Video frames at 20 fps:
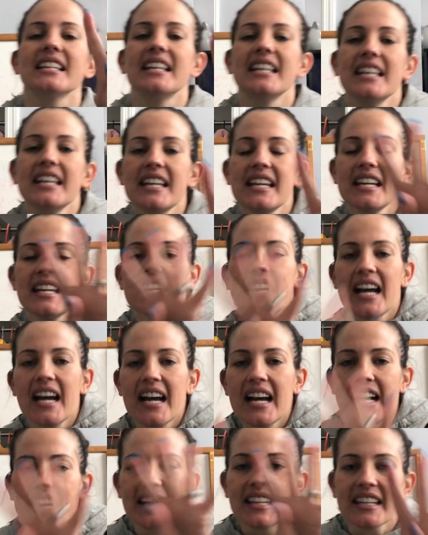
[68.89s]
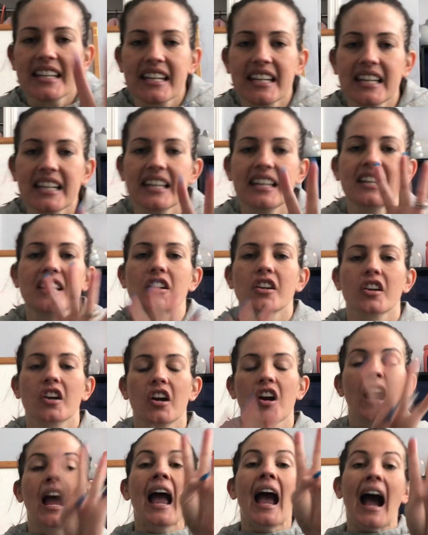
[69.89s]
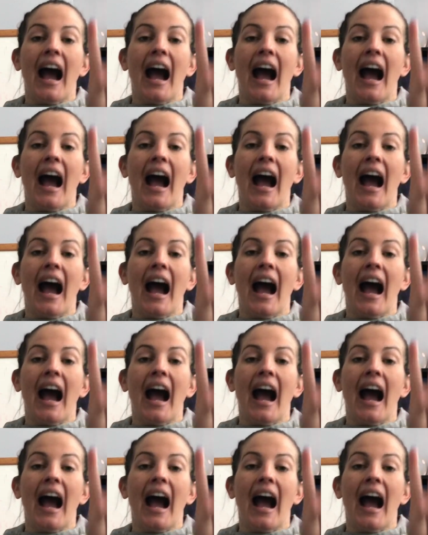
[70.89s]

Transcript: in a year.